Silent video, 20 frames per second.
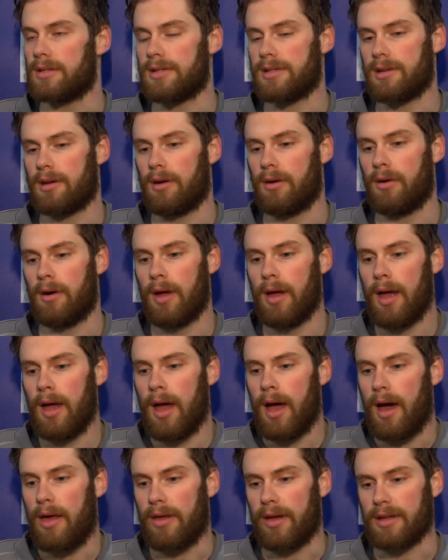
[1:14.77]
So
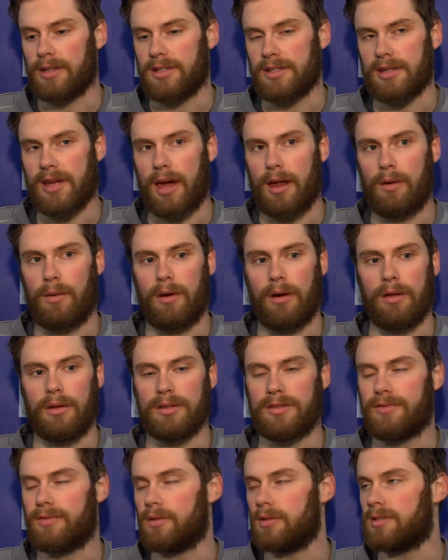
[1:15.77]
I think it's just kind of one of
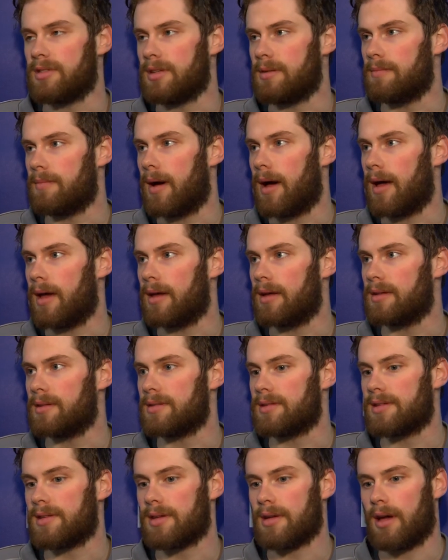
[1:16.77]
those full-team buy-ins.